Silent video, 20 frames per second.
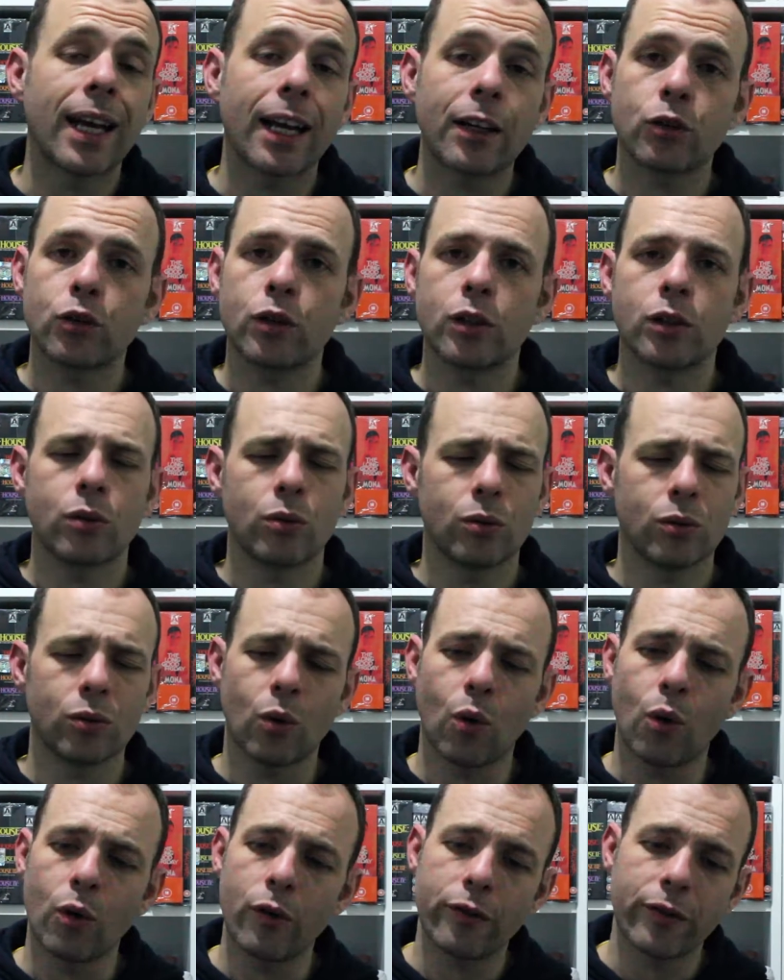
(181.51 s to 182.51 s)
actress, who's
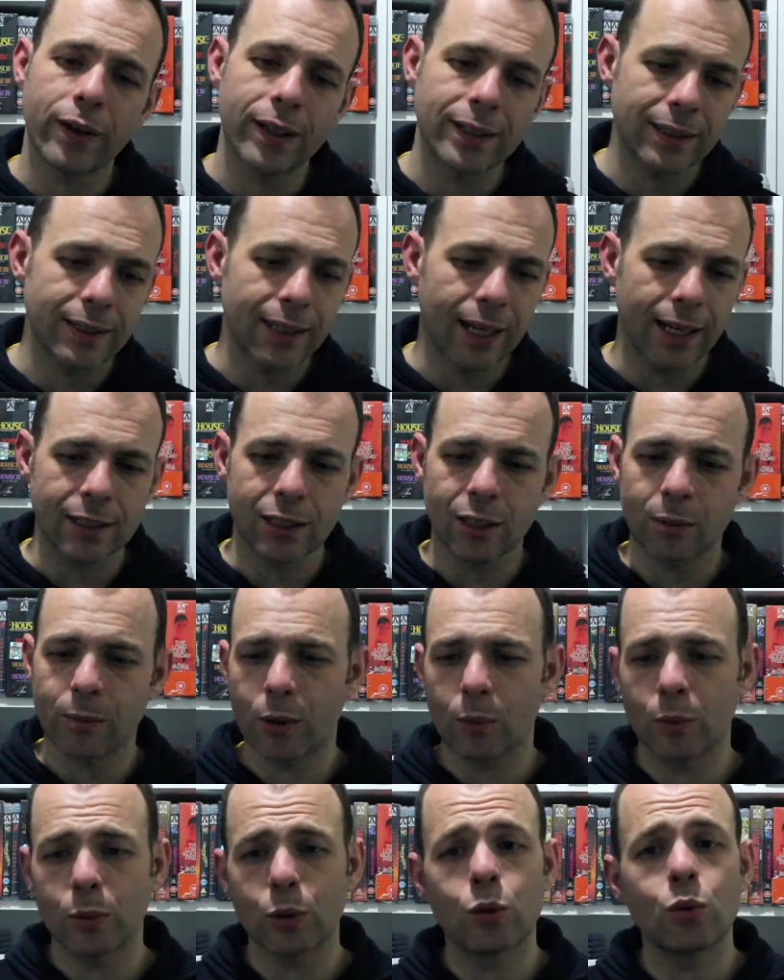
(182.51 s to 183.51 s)
all fantastic,
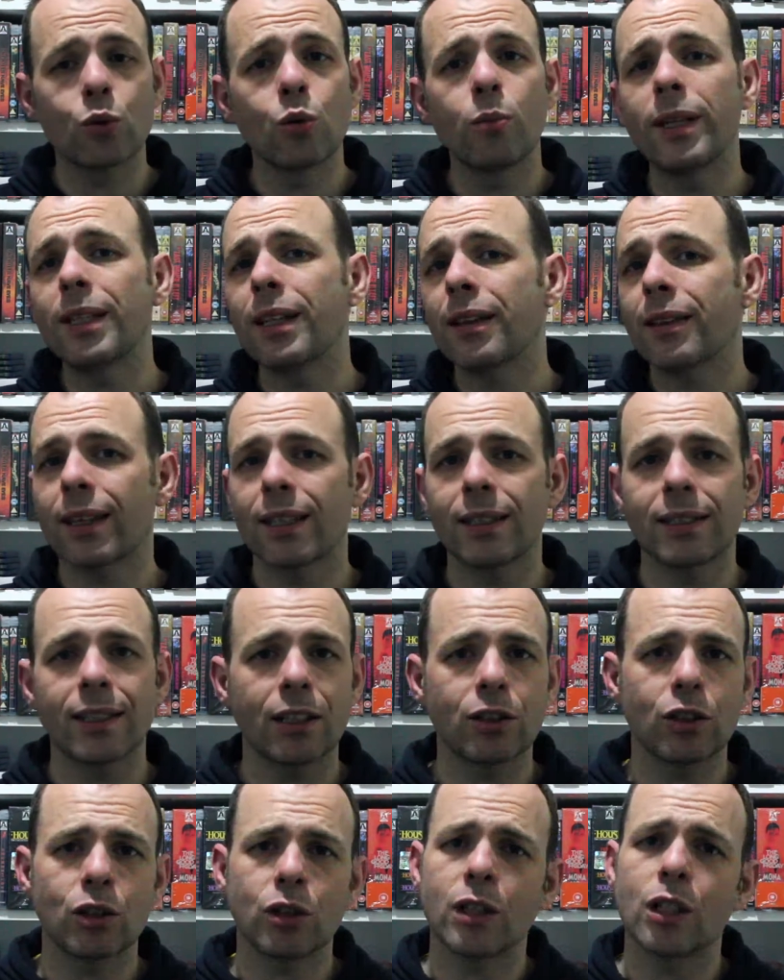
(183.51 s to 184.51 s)
but there were so many things
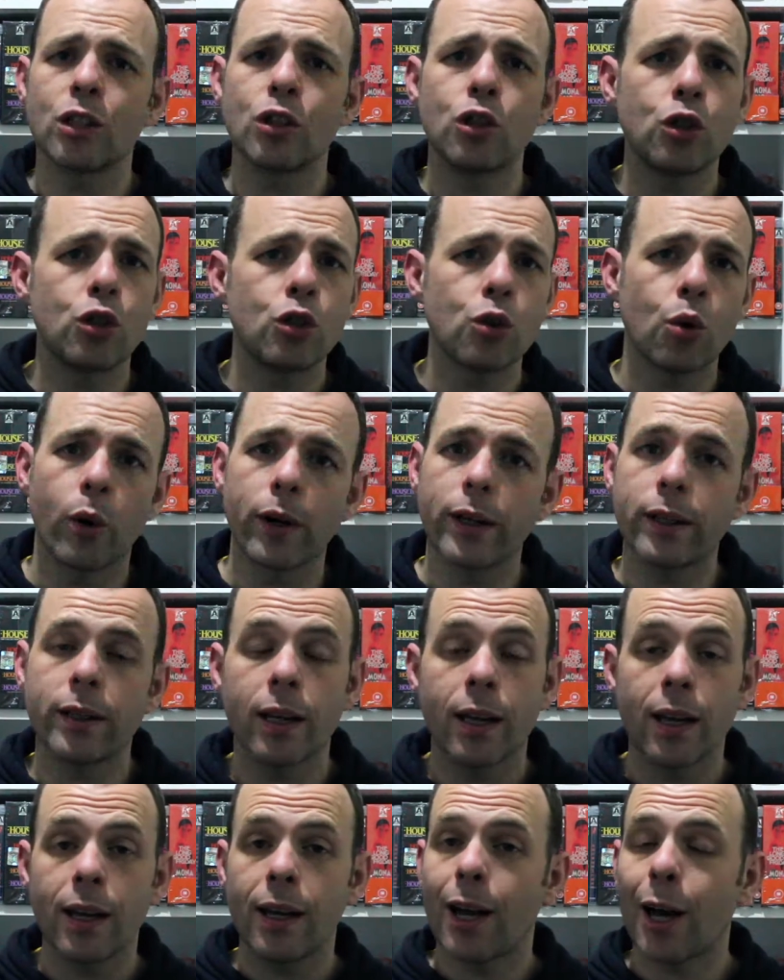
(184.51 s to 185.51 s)
I just enjoyed
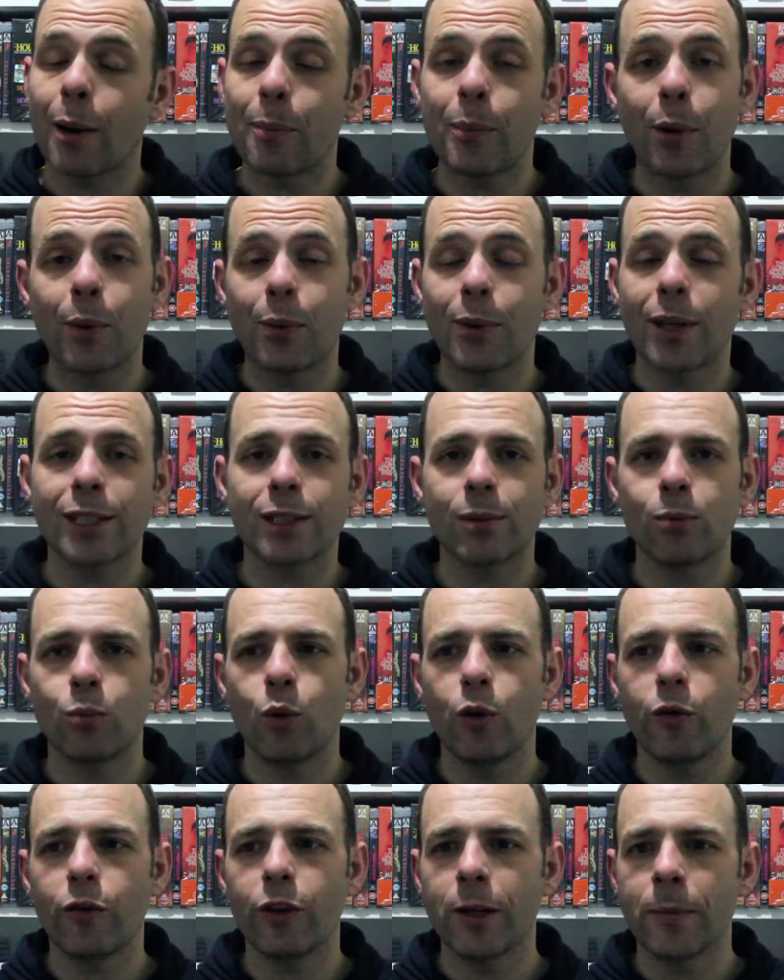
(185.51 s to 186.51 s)
about this
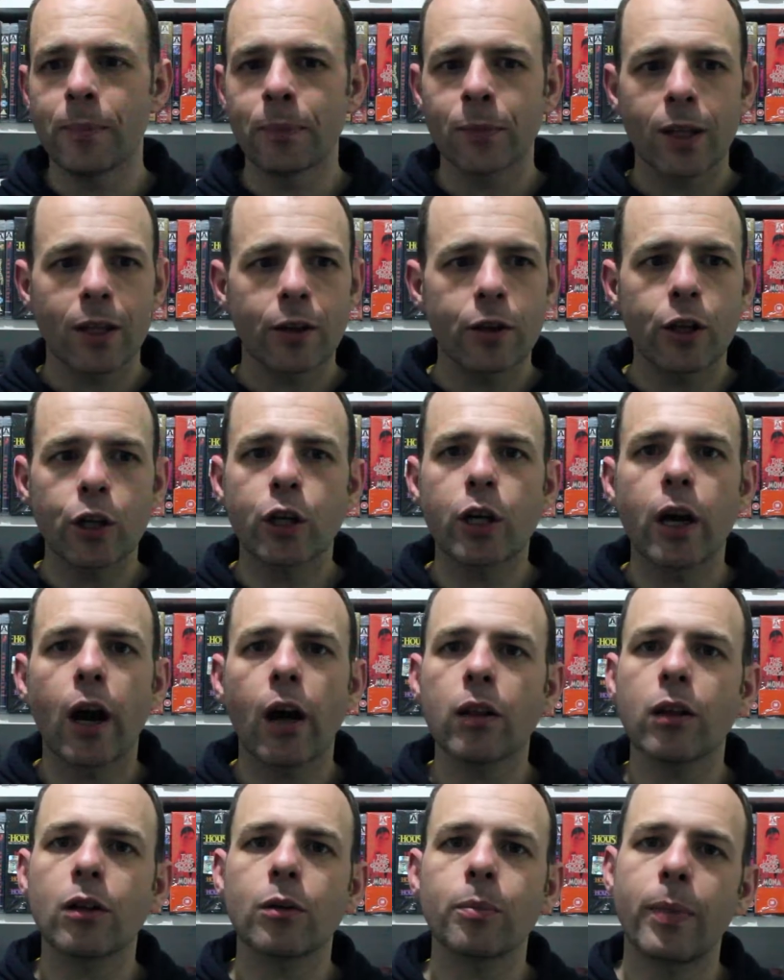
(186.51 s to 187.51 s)
movie. The
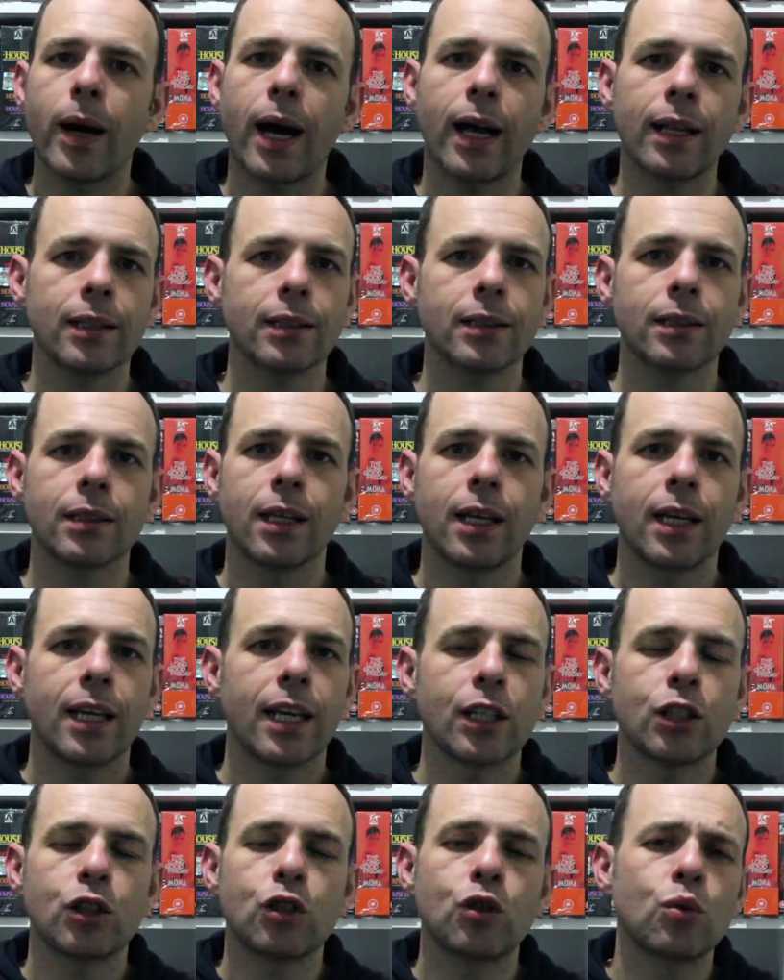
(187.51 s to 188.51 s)
colour palette
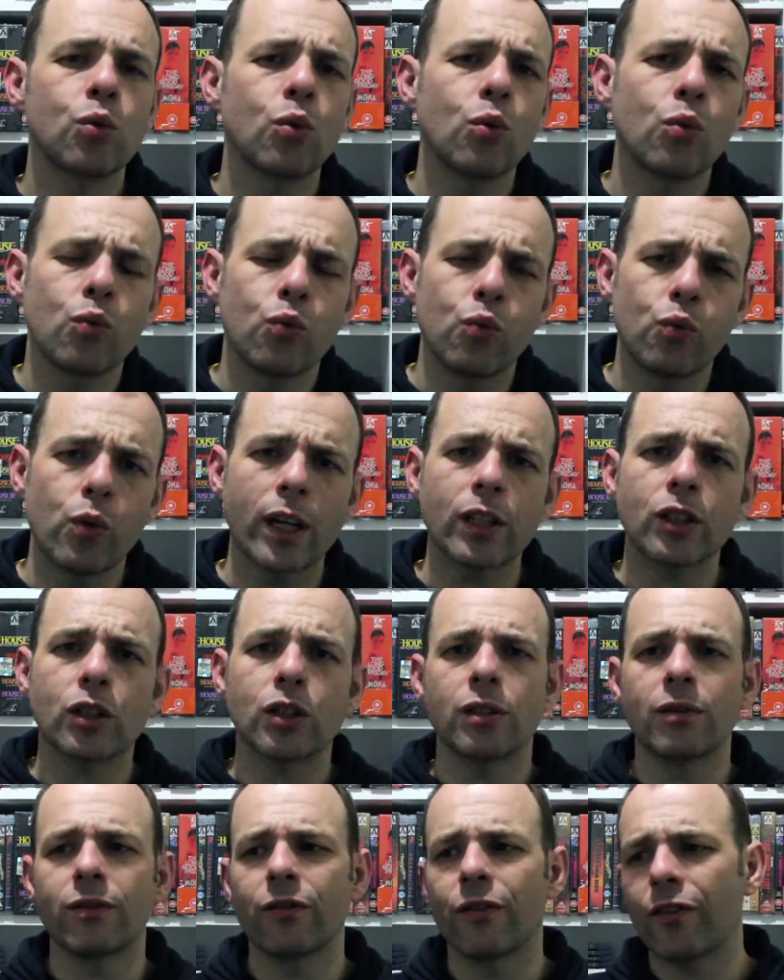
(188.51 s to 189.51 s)
is so
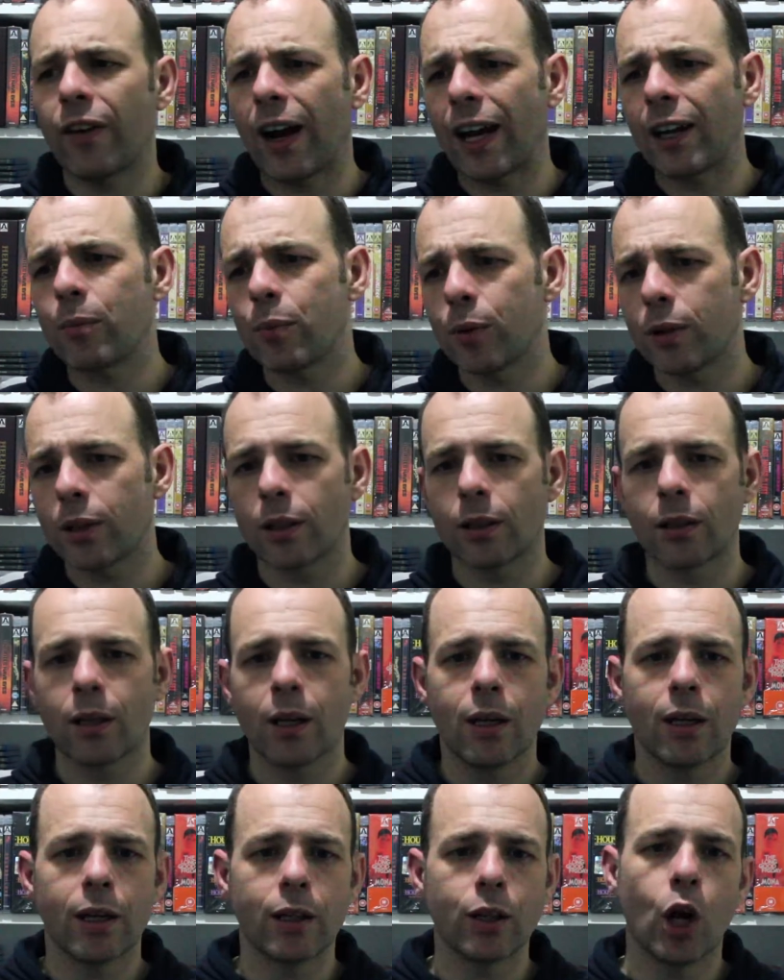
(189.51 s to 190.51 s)
rich and vibrant, and,
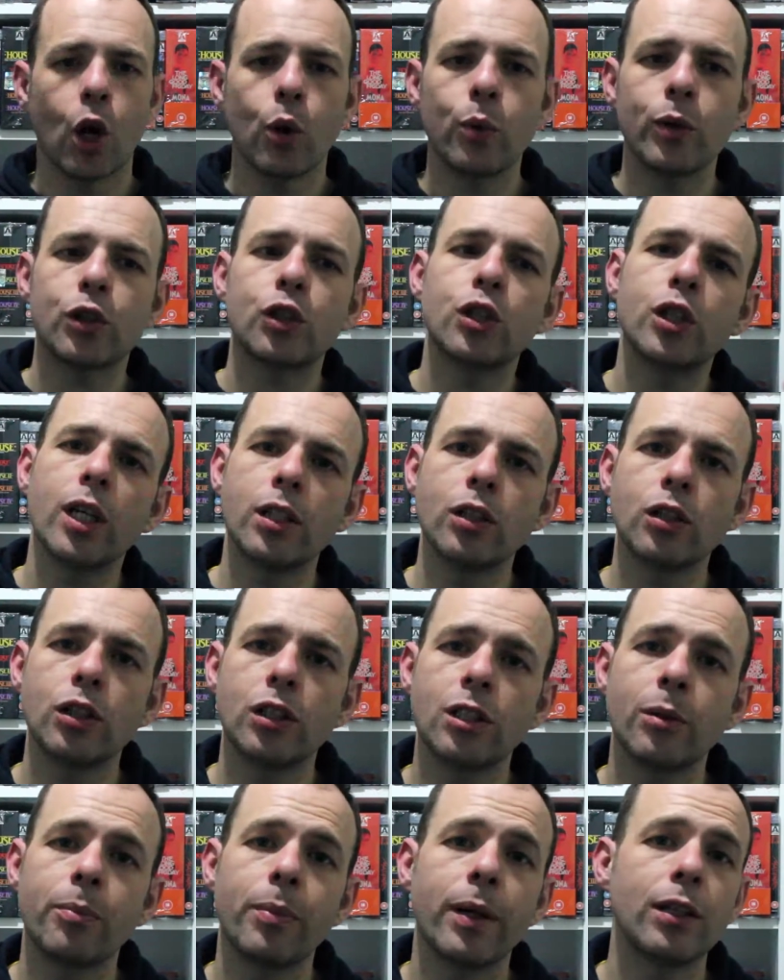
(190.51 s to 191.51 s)
and how it
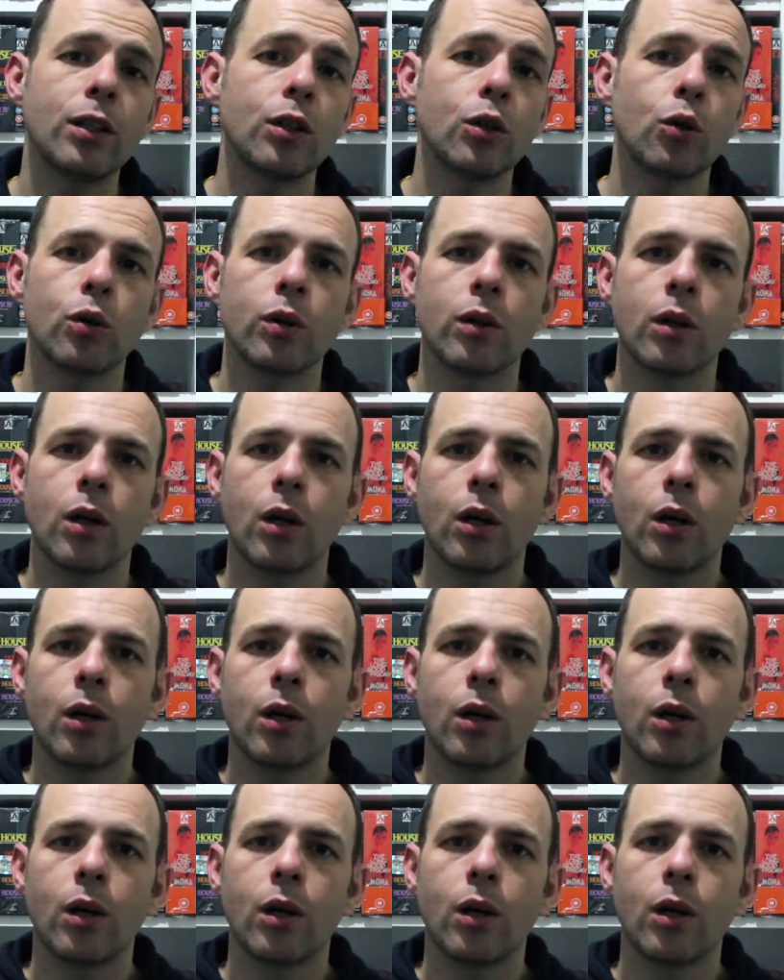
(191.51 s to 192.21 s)
changes depending on